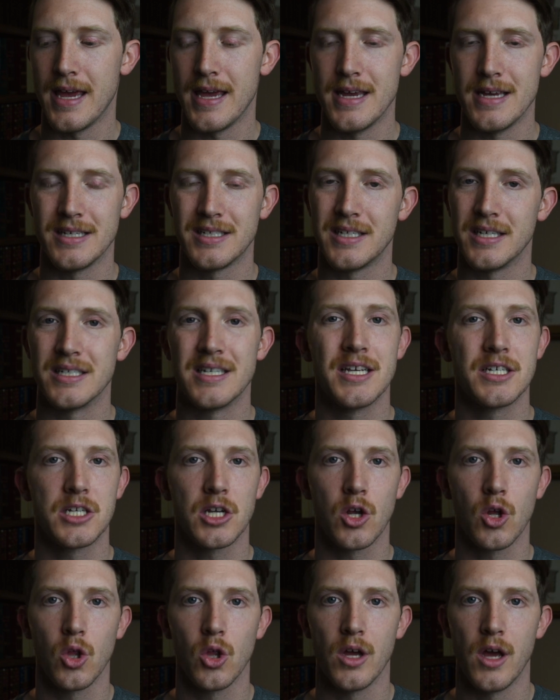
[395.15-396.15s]
a
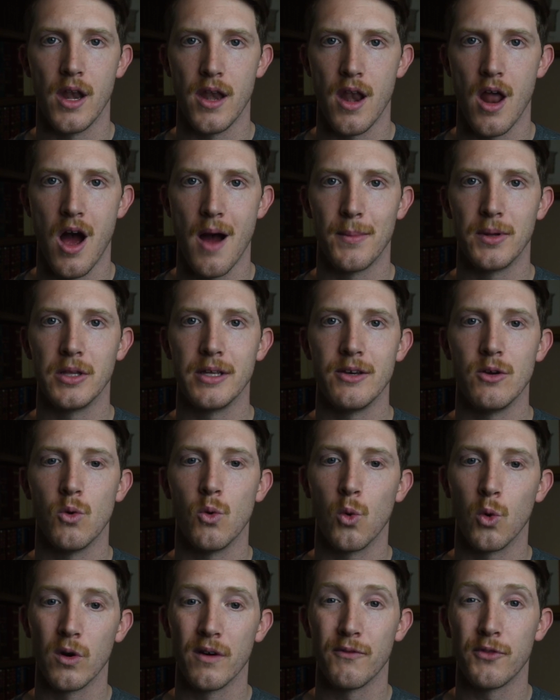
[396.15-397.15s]
statistical anomaly,
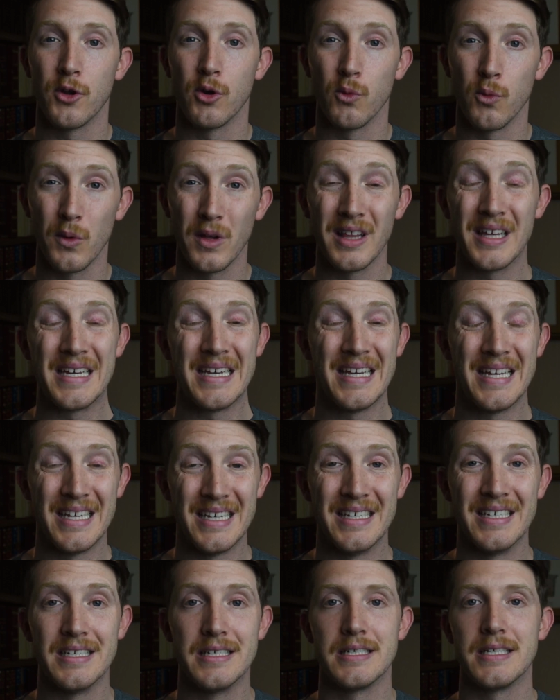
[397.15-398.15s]
or if there really
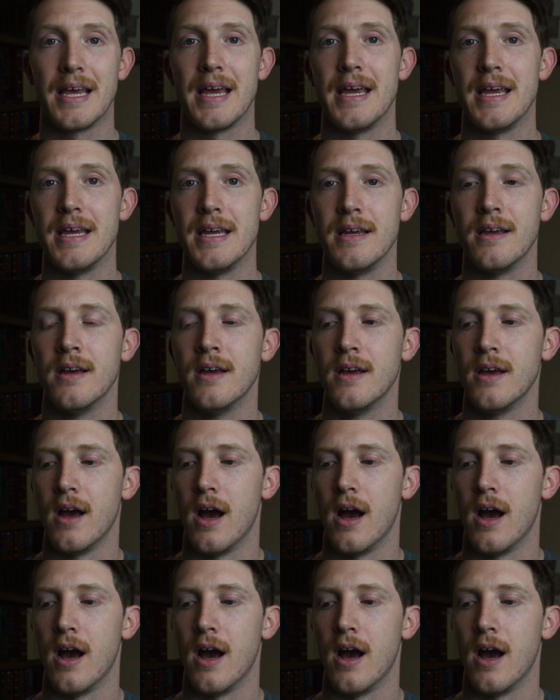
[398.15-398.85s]
is a,